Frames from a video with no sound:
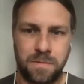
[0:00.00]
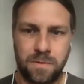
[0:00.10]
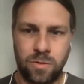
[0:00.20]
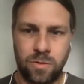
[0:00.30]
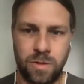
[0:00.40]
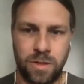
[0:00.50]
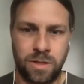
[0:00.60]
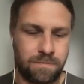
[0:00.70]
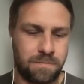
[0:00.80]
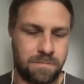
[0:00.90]
Should we
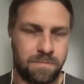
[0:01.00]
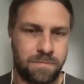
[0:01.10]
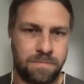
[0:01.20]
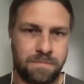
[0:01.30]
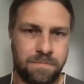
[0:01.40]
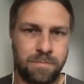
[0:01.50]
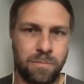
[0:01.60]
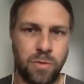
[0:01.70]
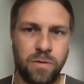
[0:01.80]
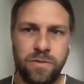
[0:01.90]

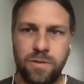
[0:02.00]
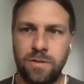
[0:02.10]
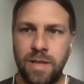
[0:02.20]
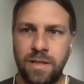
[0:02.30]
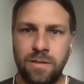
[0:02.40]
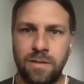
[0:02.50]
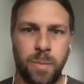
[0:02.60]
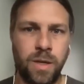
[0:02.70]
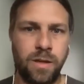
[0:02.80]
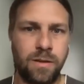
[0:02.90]
move to the next
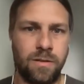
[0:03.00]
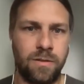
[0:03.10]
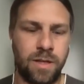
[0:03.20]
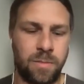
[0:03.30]
topic and look at